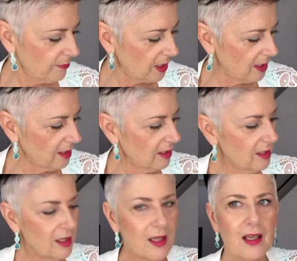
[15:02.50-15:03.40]
me
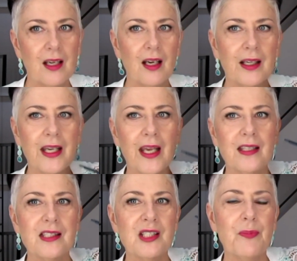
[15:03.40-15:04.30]
a
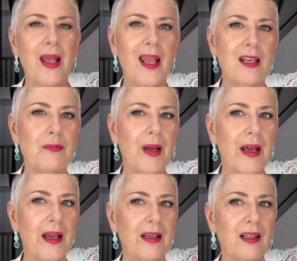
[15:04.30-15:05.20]
Kate Spade
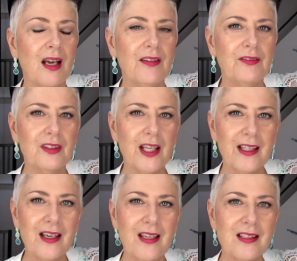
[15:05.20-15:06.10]
bag. And like
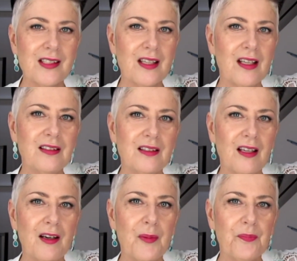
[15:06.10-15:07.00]
I had said,
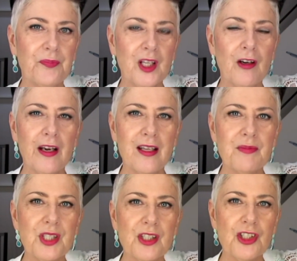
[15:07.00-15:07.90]
here I am,
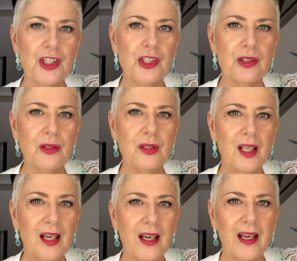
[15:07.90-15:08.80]
62,
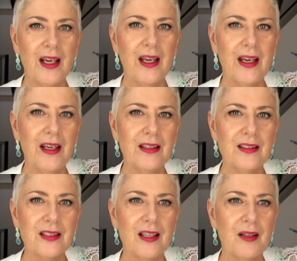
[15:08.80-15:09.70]

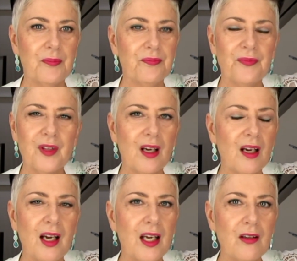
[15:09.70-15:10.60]
and
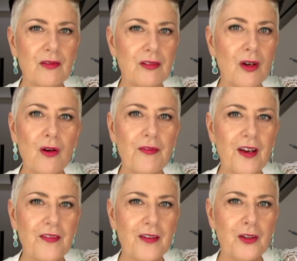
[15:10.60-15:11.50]
I don't know if
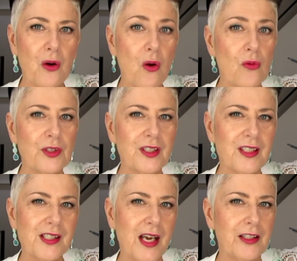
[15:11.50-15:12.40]
I've ever owned a
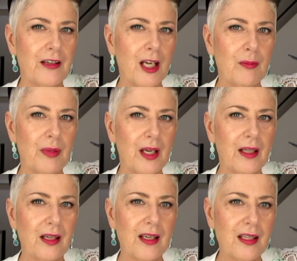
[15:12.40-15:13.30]
designer
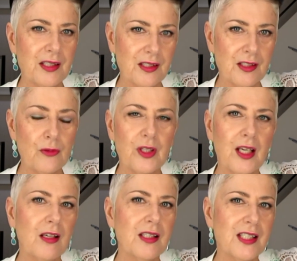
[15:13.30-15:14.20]
handbag. I guess you would
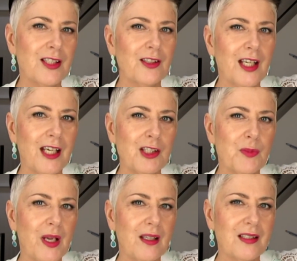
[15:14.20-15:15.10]
consider Kate
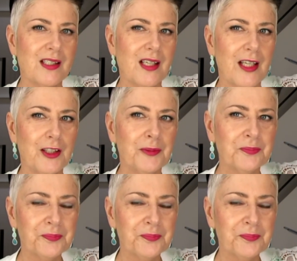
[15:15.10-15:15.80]
Spade a designer